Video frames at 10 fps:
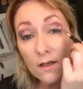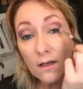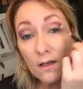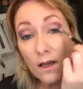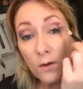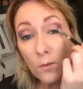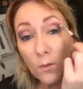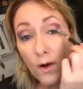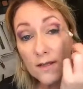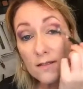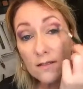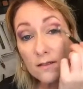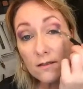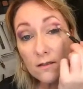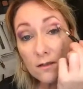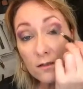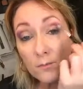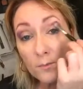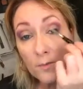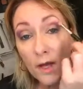Now, what
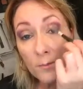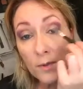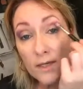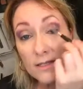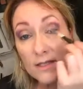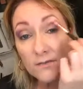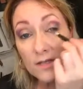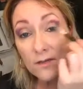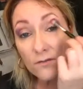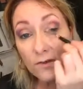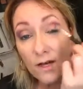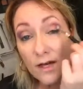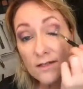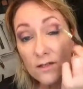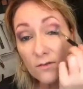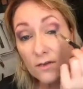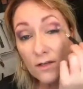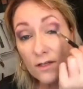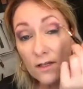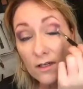companies have done for us over
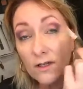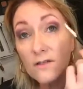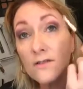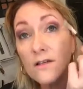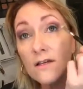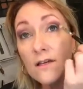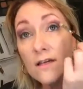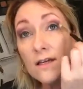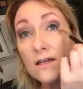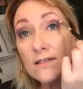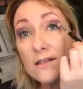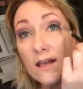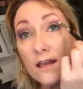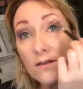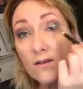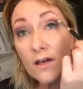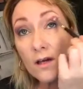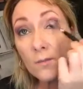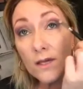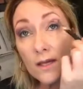the years is they have
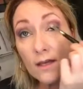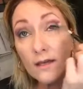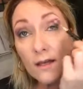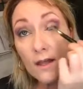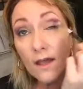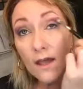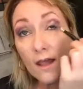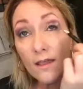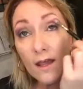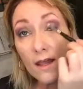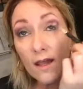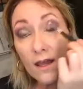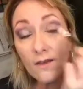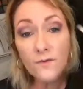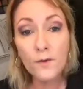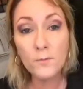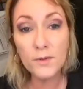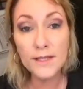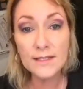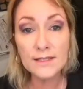come in and they have
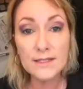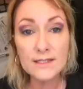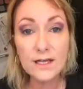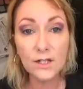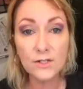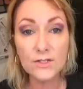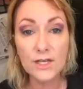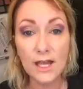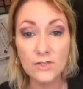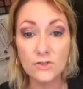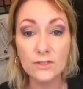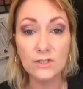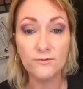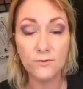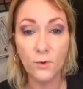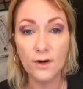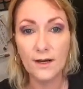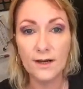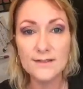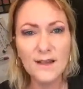blended these colors naturally for
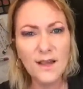us.